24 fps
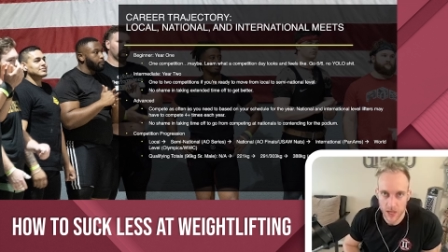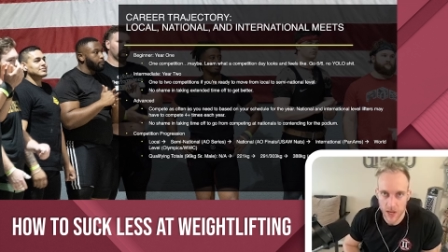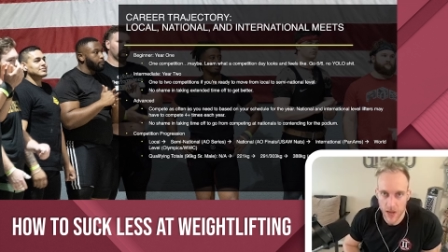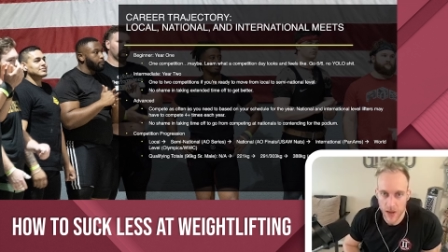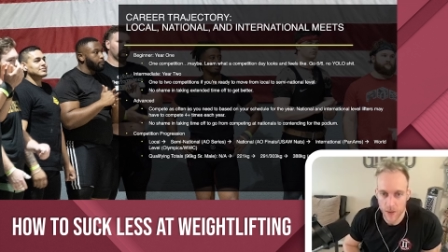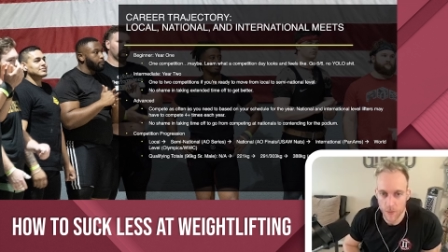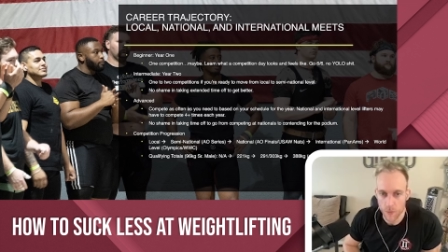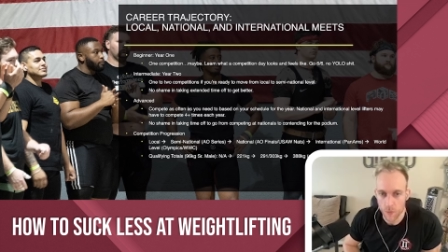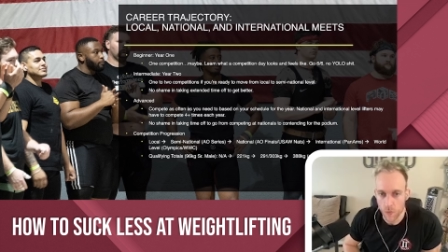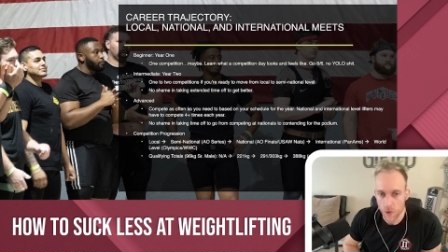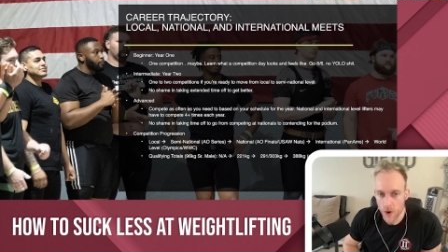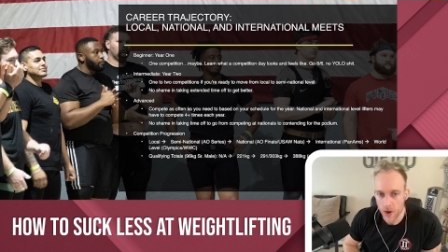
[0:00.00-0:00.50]

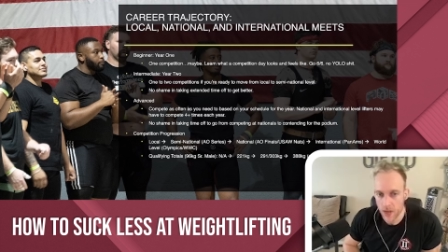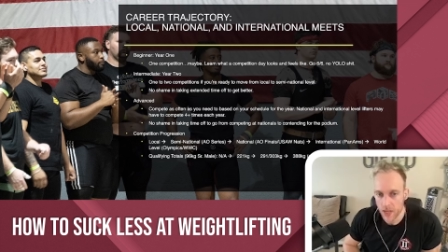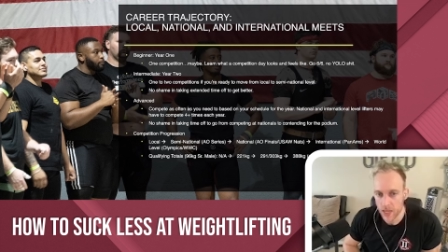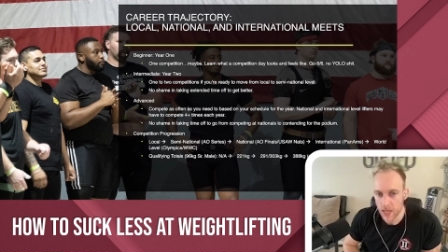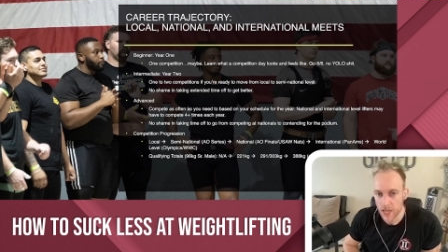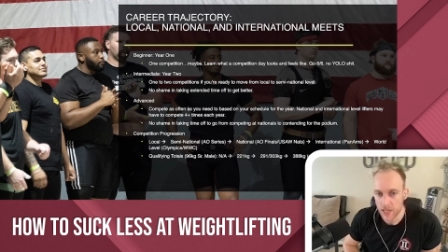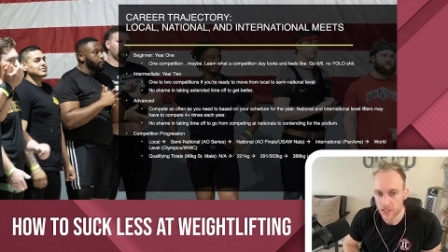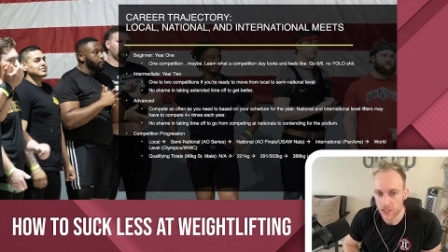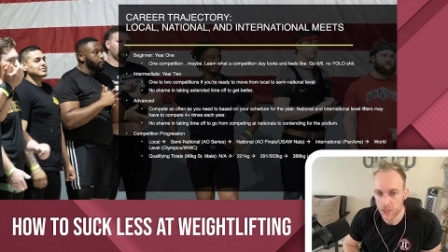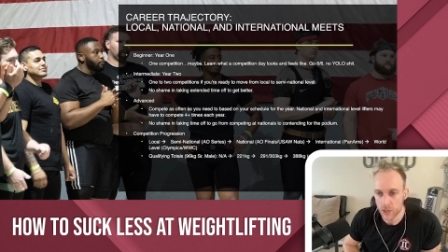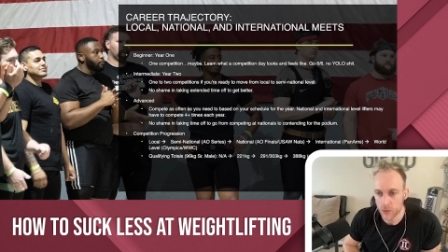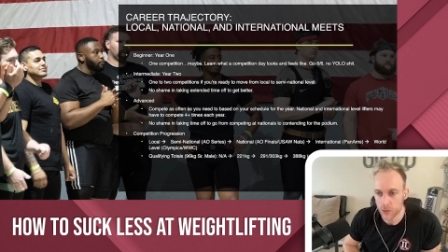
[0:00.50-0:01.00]
and what
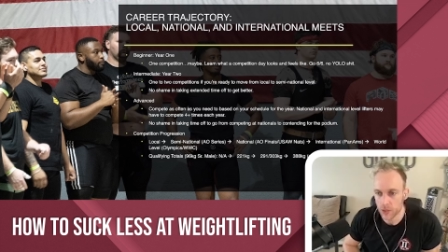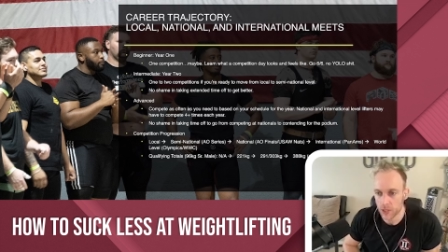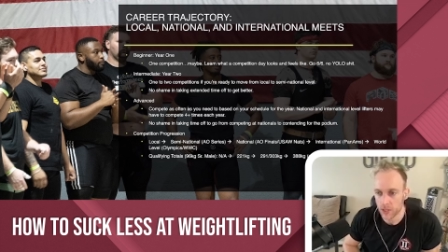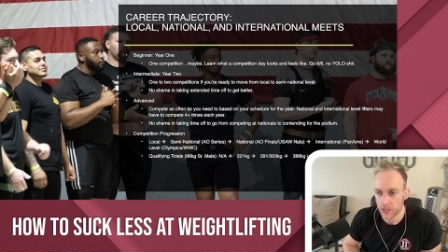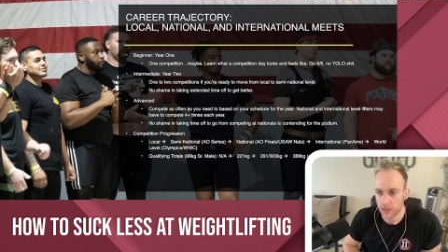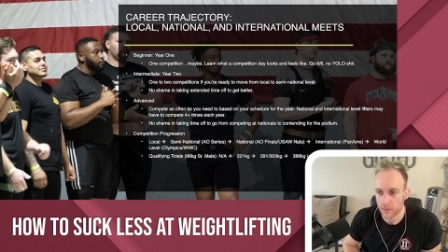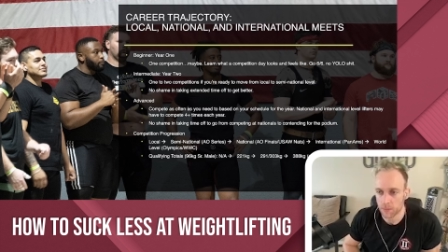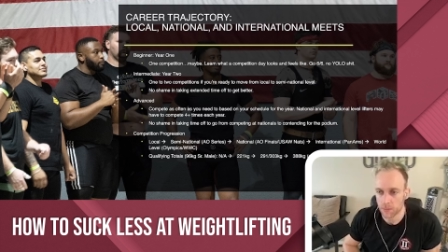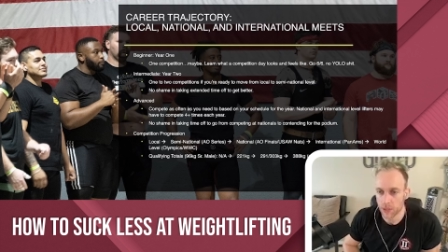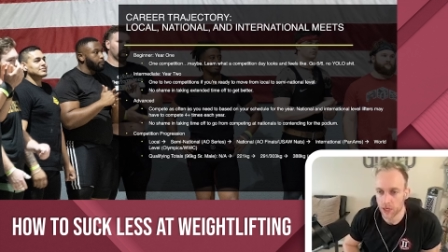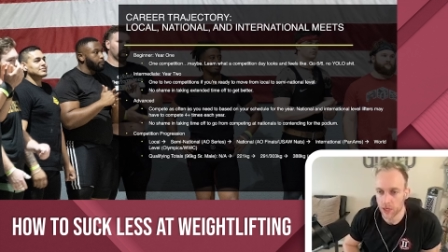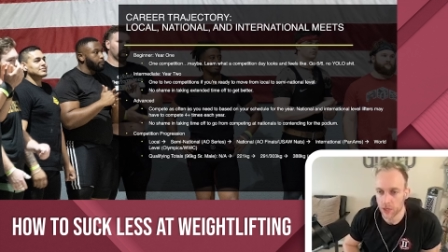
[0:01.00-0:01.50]
gets you an
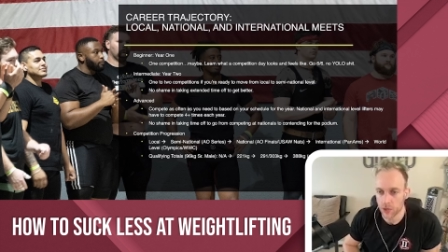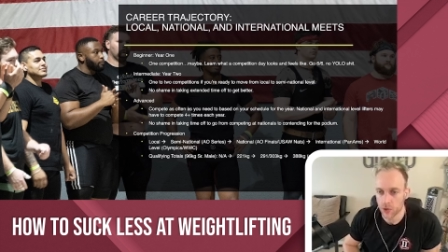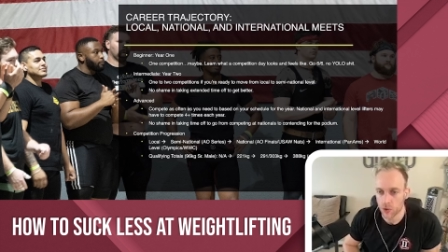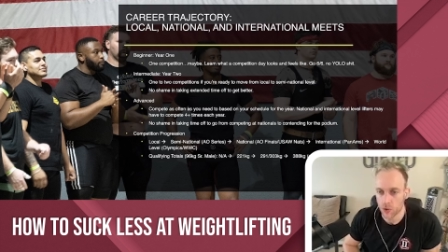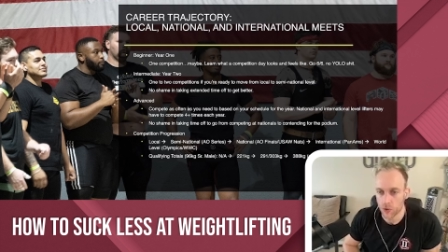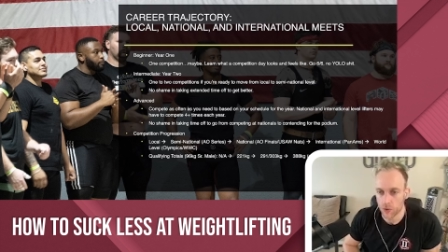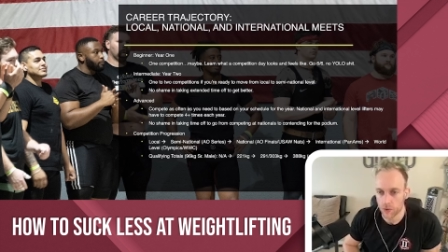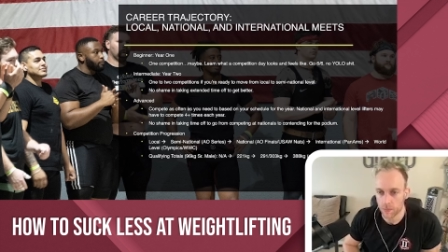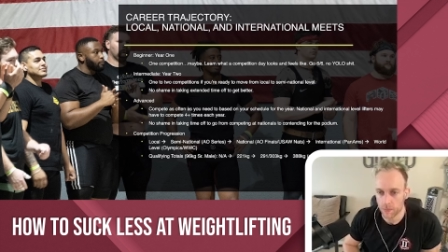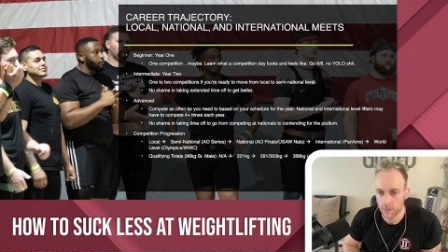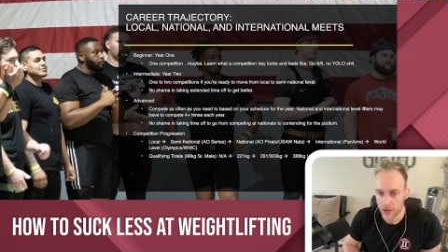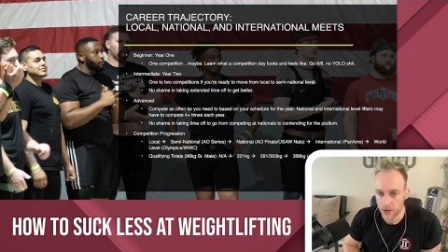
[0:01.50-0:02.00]
Olympic
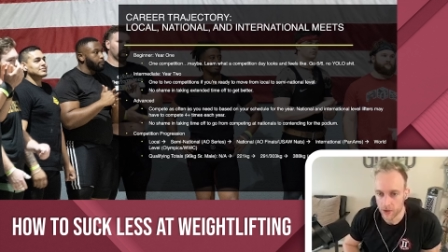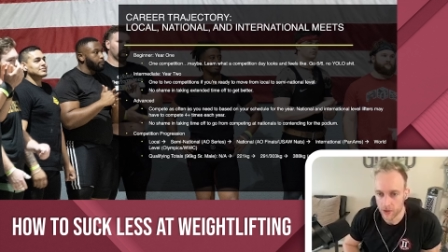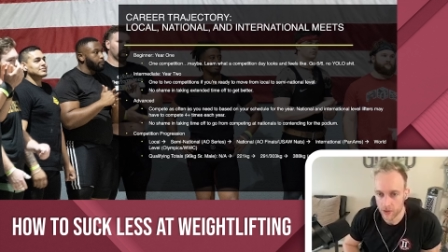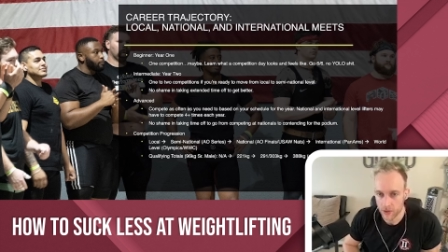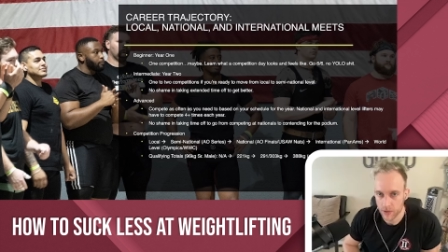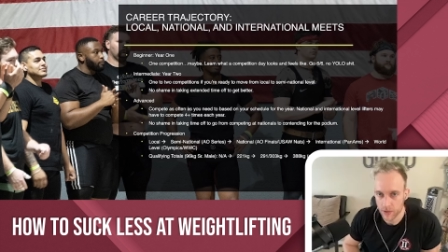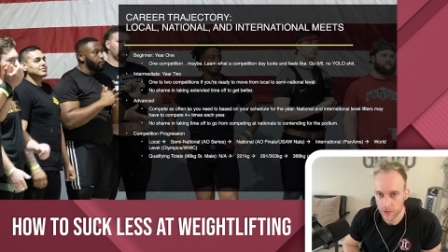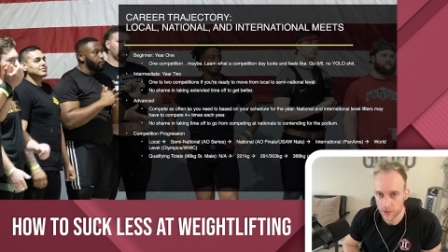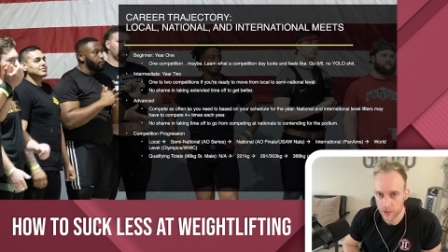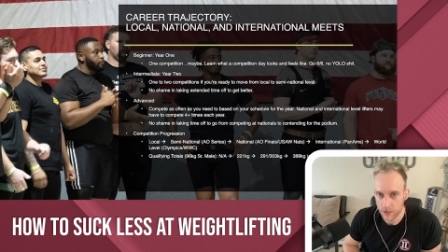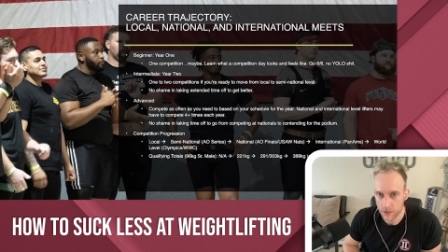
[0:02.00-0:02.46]
gold medal.